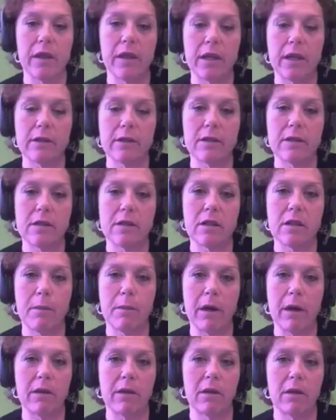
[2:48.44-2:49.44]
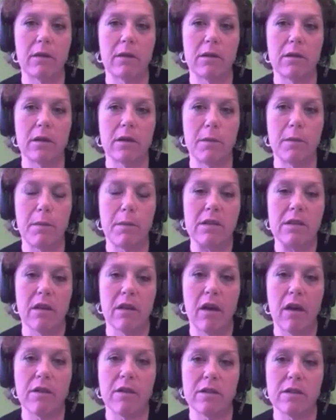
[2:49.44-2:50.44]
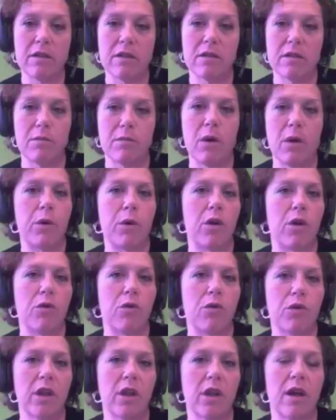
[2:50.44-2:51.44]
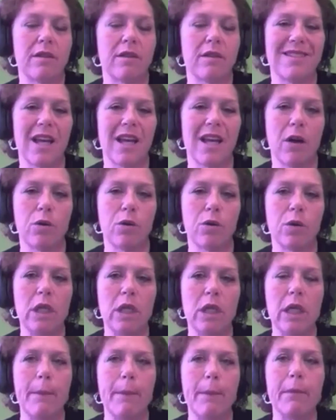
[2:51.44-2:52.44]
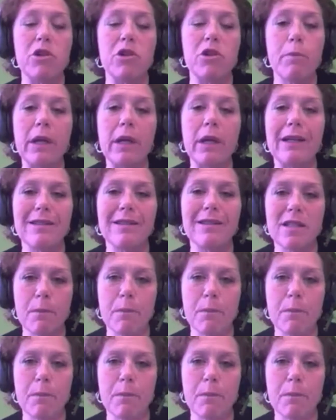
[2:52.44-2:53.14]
things about the mental health system that we don't realize is how much money is